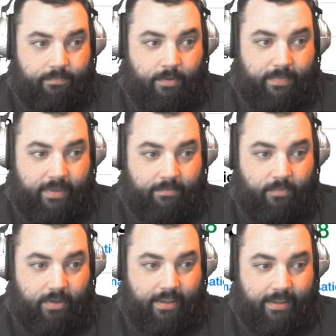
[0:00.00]

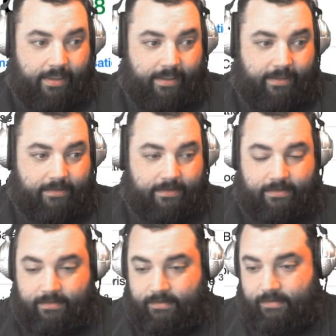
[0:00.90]

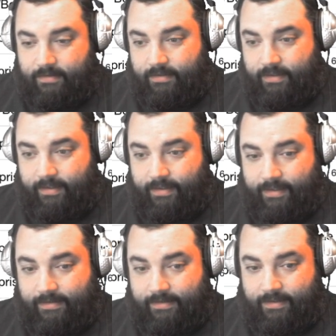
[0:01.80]
Momentum-wise, it's trading
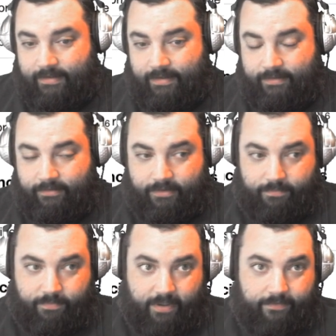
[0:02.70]
at 60, so it's
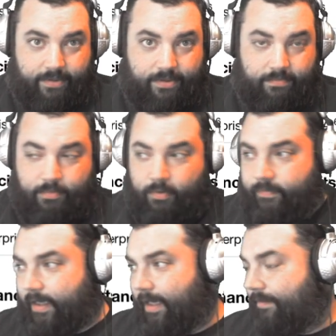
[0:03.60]
above its
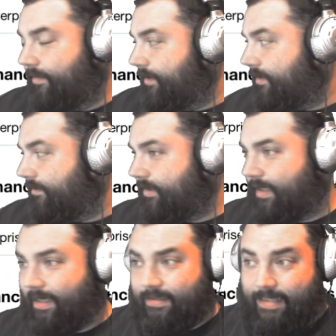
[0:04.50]
moving average. So
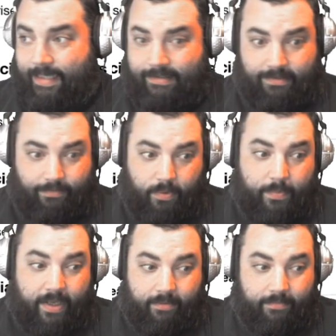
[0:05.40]
stock's got some
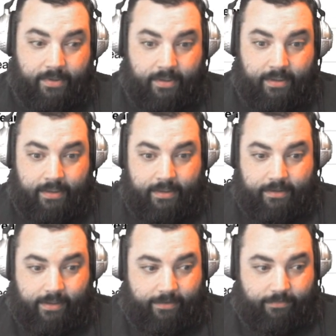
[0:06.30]
momentum,
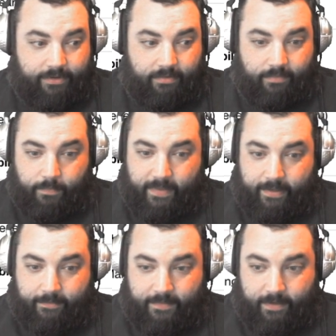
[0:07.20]
trading with some
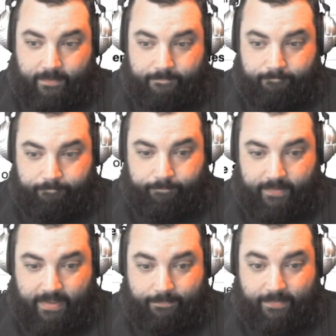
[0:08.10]
momentum there.
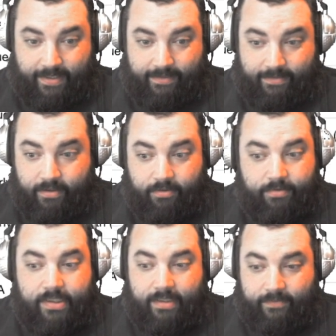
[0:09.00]
Not bad. No
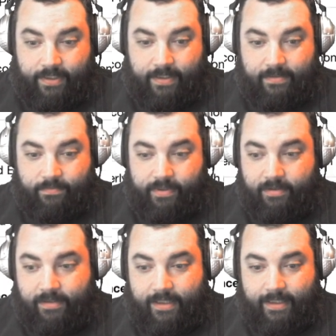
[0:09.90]
dividend. We
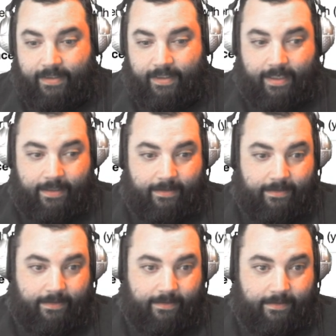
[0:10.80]
don't like that.
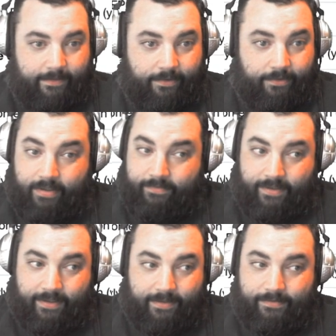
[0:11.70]
No
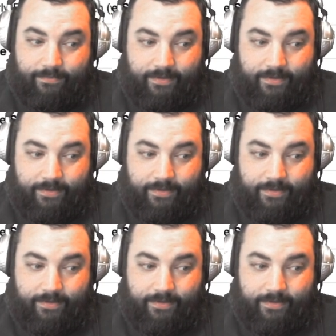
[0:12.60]
dividends.